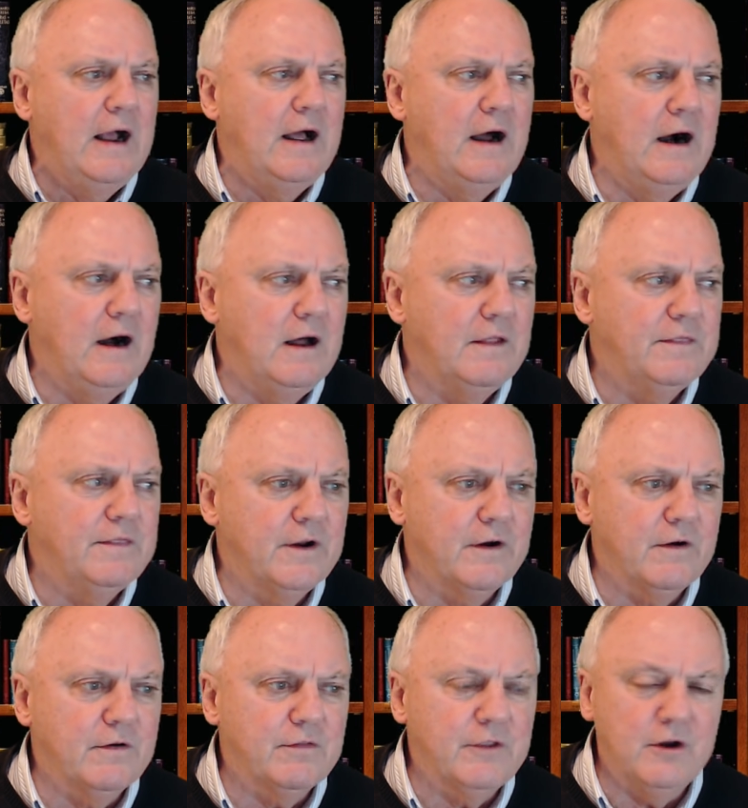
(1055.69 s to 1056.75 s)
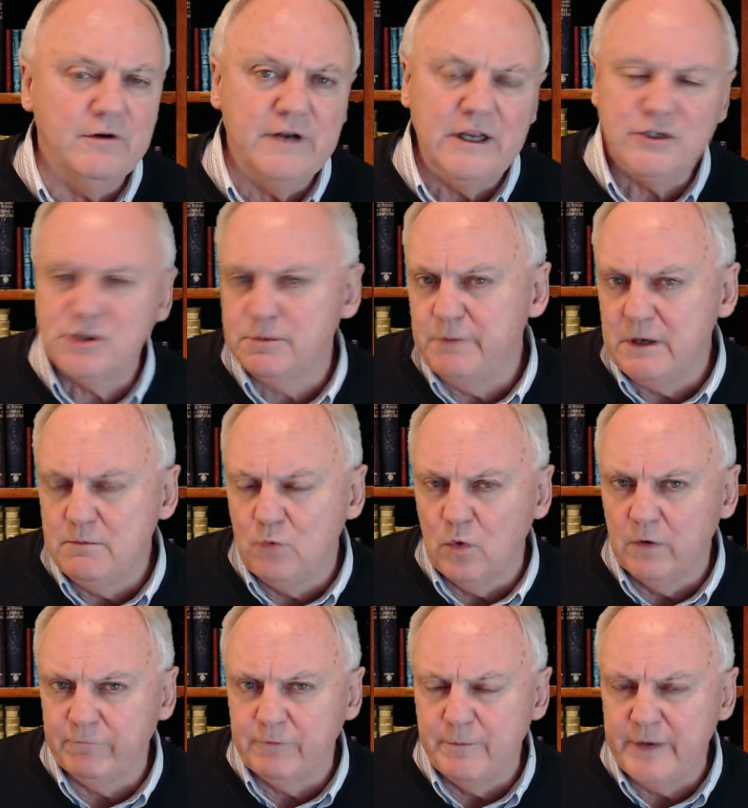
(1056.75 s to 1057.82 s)
there needs to be
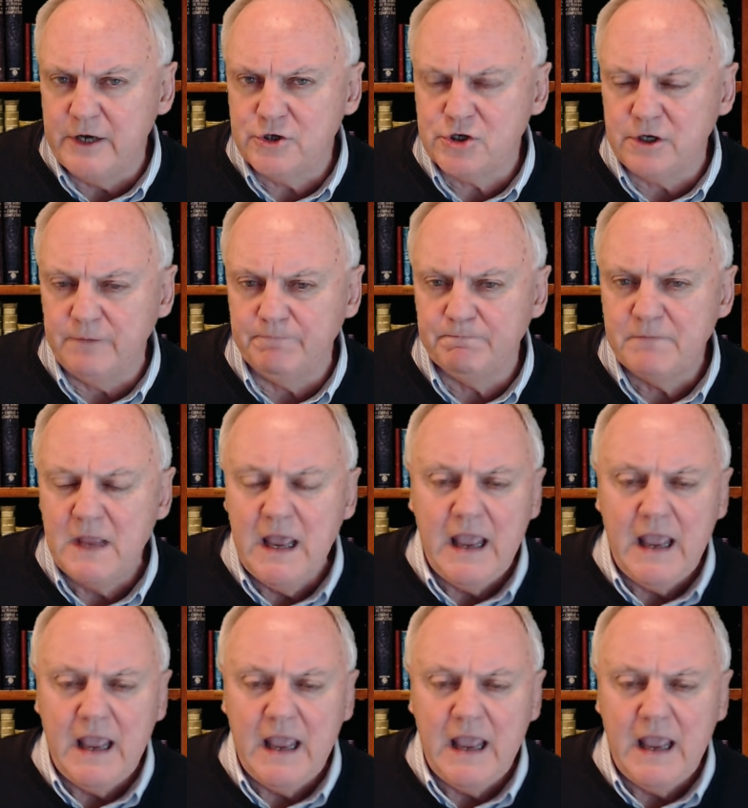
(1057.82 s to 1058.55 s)
more information.